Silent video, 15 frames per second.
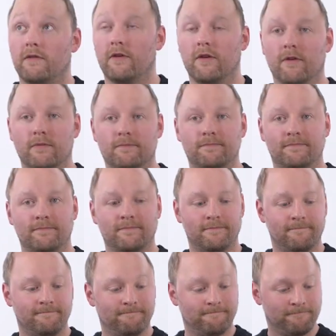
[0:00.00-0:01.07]

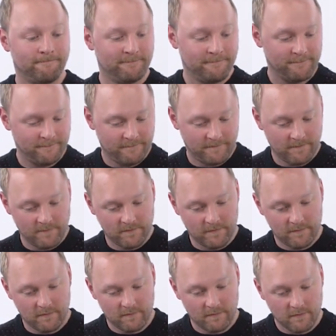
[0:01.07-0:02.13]

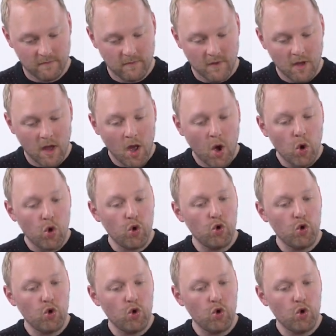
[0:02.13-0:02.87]
The person shown says nothing.